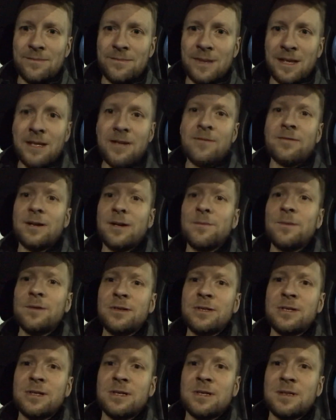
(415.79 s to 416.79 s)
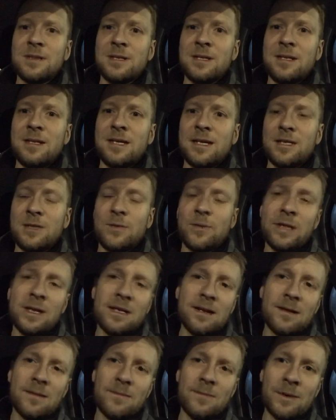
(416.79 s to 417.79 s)
Thank you very much and see you next
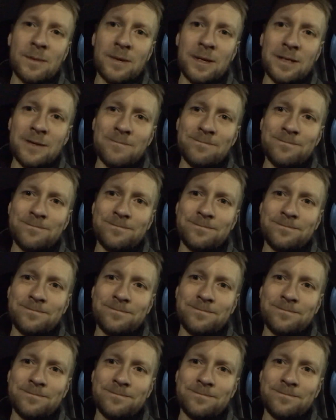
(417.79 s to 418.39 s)
week. Bye bye.